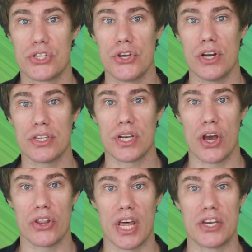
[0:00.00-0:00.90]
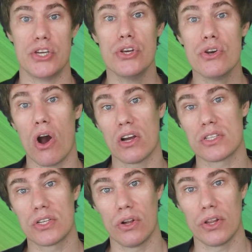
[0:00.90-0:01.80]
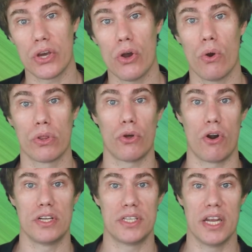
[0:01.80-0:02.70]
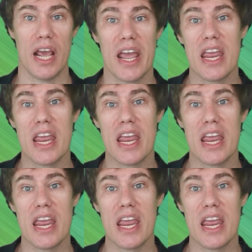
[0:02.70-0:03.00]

students know that you are still the authority,